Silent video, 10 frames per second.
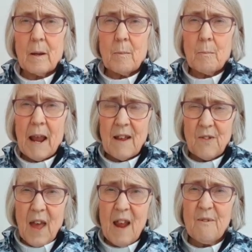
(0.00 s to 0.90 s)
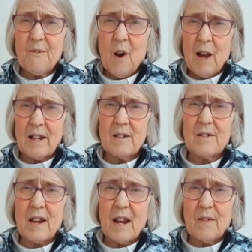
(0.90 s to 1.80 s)
May they
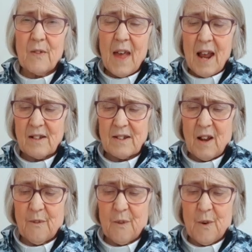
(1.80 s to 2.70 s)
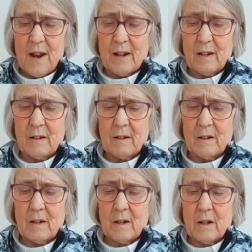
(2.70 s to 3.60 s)
find in their suffering
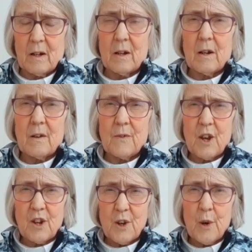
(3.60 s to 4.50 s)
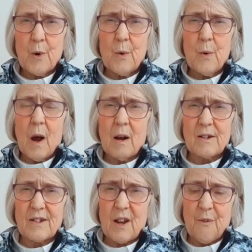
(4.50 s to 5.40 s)
that you are
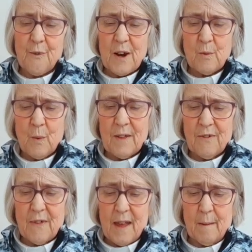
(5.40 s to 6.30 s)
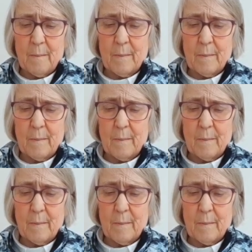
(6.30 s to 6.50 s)
suffering with them